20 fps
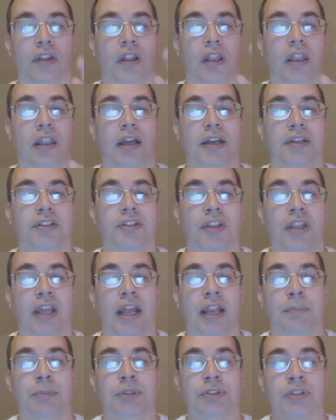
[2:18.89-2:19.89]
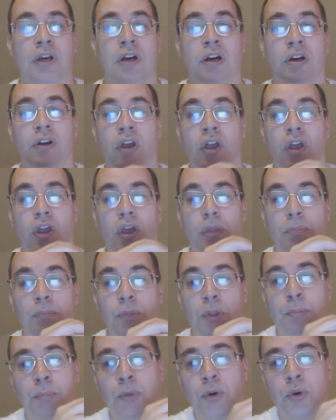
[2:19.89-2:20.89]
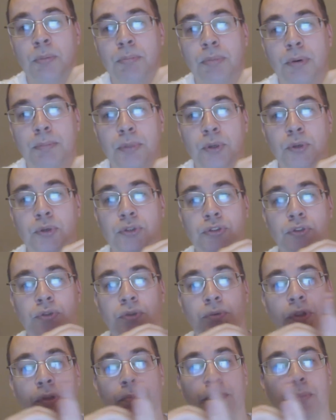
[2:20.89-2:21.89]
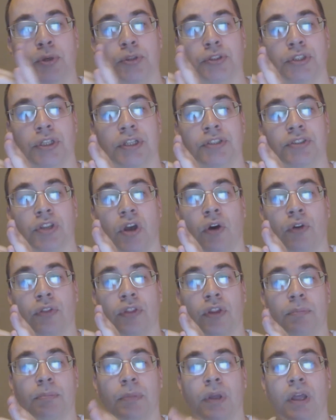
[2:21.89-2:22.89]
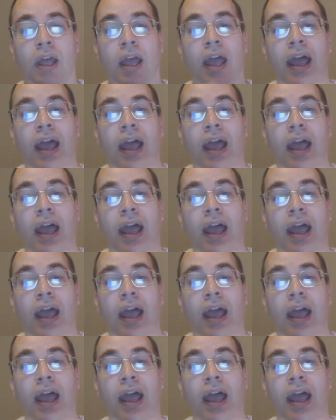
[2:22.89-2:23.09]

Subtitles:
The lighter the elements are, the more proportional the push is on them,